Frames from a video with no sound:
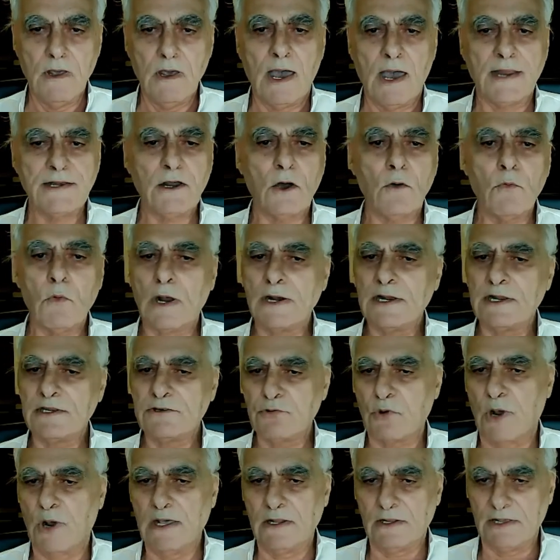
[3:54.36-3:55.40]
I don't want to
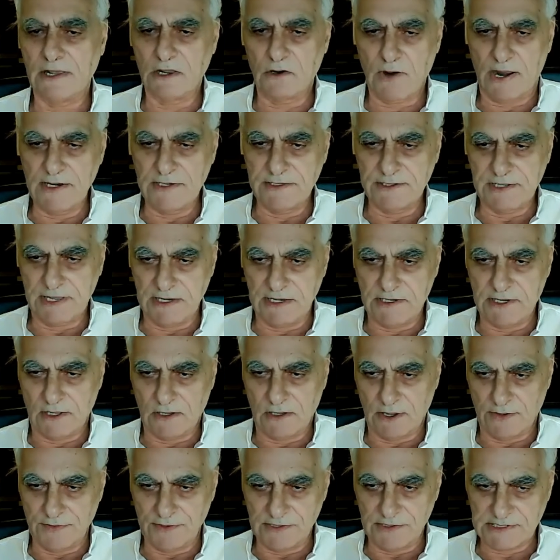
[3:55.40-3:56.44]
dwell in great detail
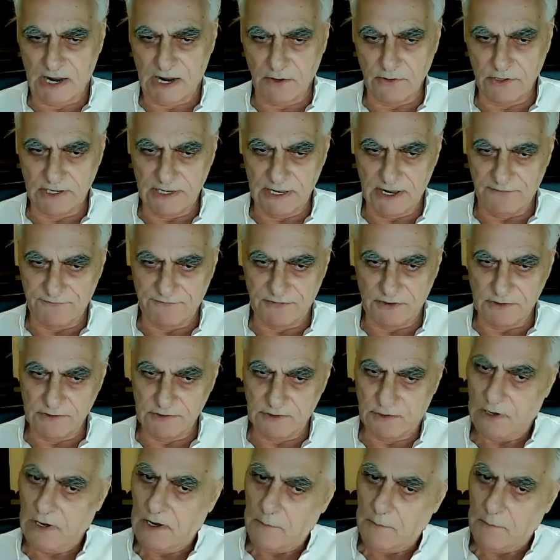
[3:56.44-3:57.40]
on the Saudi effort,